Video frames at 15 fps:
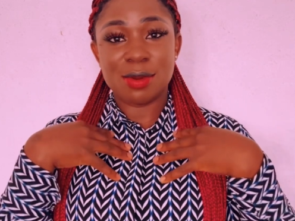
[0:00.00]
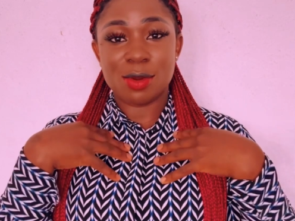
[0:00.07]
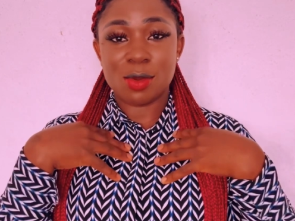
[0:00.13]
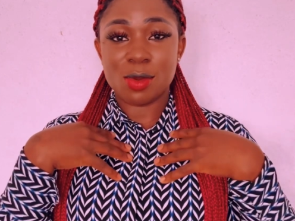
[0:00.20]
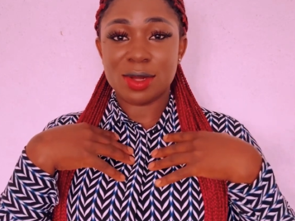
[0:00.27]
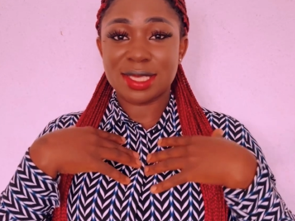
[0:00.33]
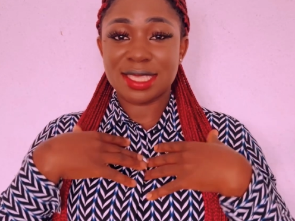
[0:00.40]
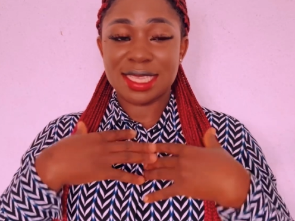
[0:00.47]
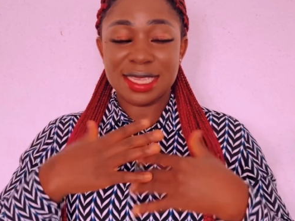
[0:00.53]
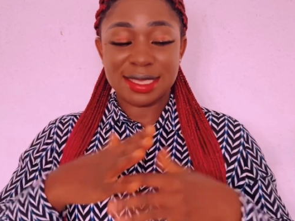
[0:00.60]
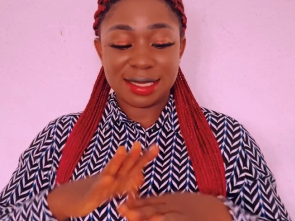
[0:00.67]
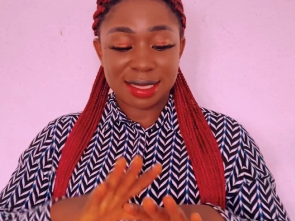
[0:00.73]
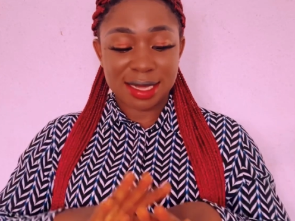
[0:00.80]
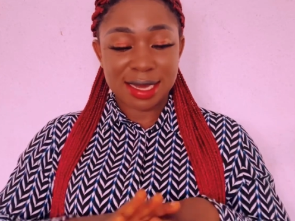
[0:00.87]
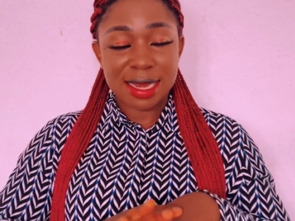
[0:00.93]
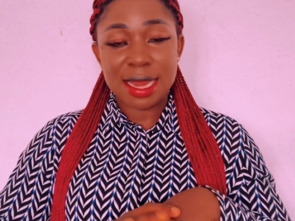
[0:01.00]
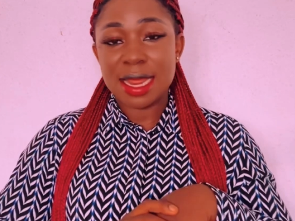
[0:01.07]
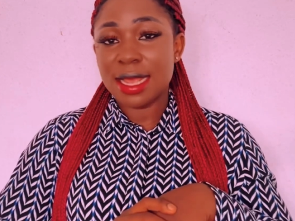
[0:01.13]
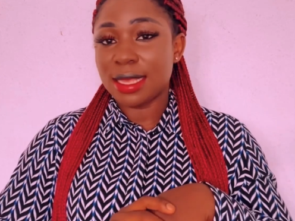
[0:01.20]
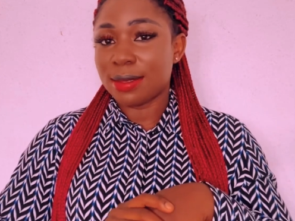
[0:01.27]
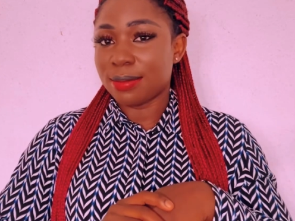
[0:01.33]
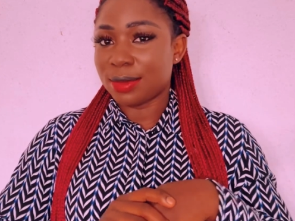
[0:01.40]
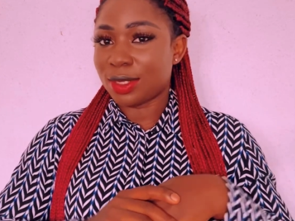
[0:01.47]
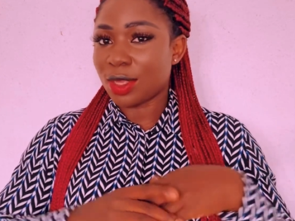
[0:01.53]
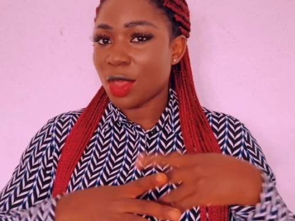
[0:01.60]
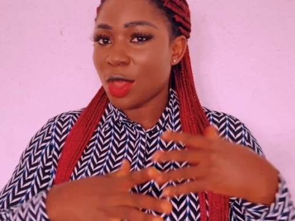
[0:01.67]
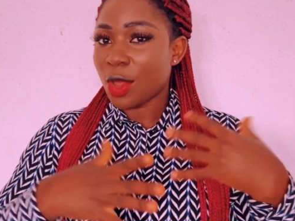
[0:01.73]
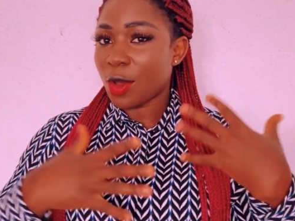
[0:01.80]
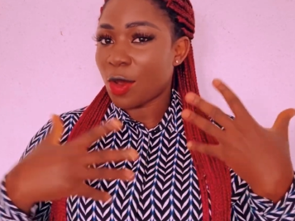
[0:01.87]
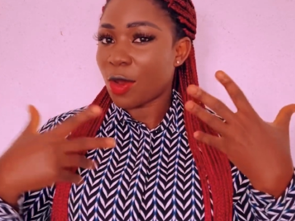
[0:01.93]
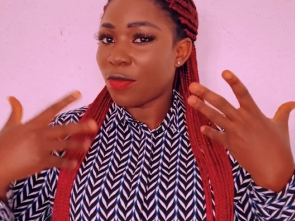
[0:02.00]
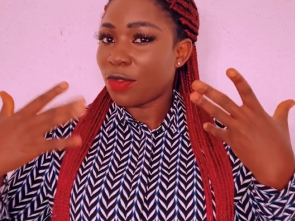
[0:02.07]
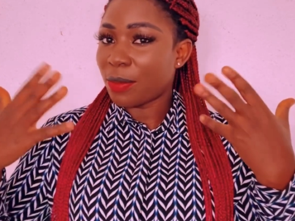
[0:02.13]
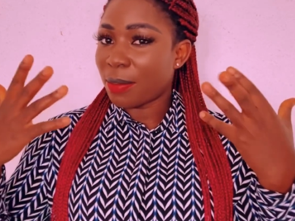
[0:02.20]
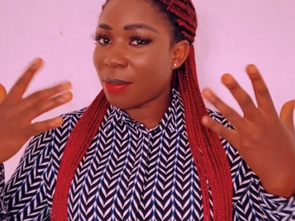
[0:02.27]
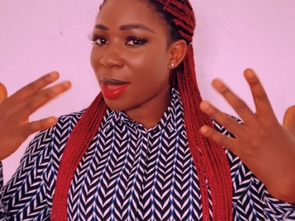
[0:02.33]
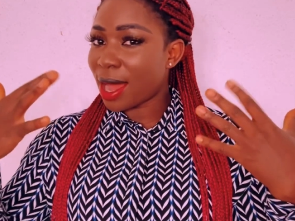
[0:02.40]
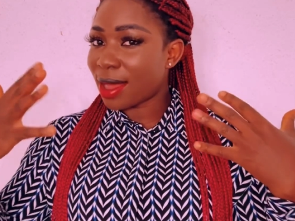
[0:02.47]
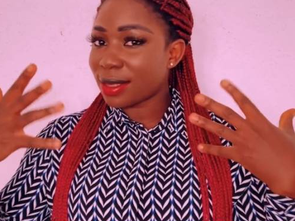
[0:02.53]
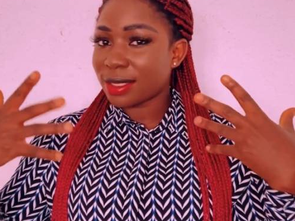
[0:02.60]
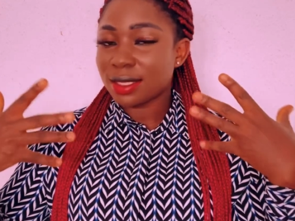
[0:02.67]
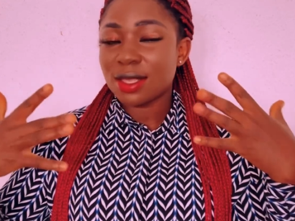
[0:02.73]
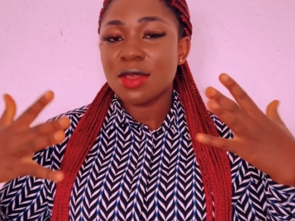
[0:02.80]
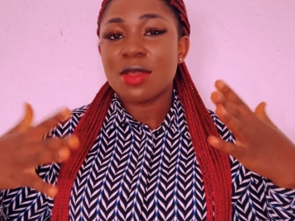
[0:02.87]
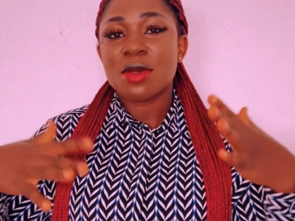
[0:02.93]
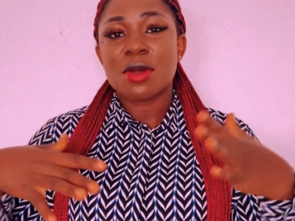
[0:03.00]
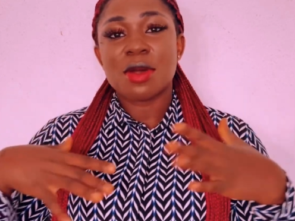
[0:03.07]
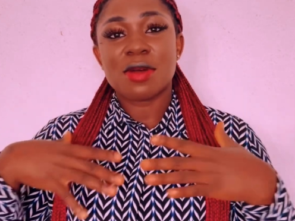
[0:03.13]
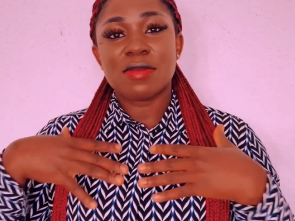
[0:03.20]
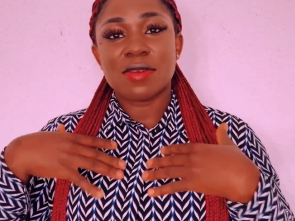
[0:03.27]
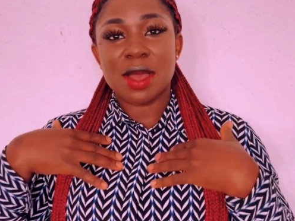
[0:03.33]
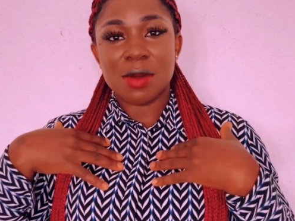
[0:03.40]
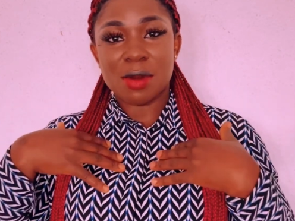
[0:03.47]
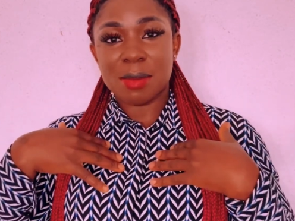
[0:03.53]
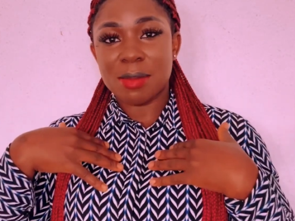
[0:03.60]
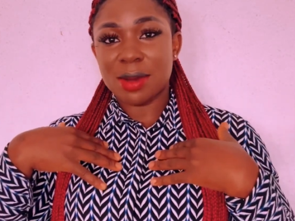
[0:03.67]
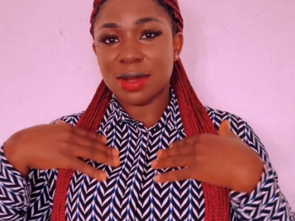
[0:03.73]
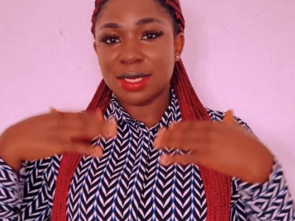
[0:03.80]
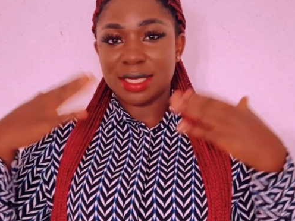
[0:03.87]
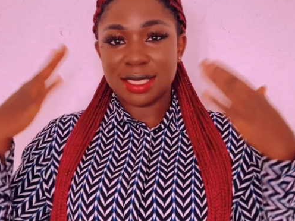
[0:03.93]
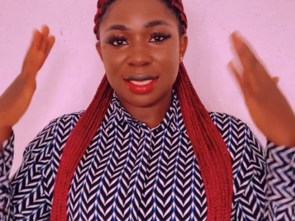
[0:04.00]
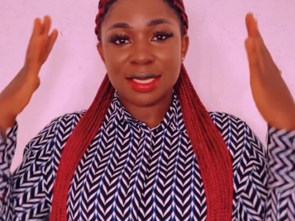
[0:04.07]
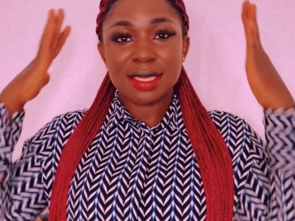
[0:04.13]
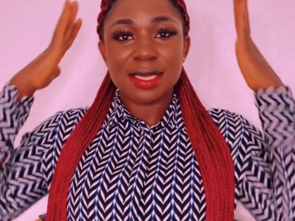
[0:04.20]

What is the names of the parts of our body?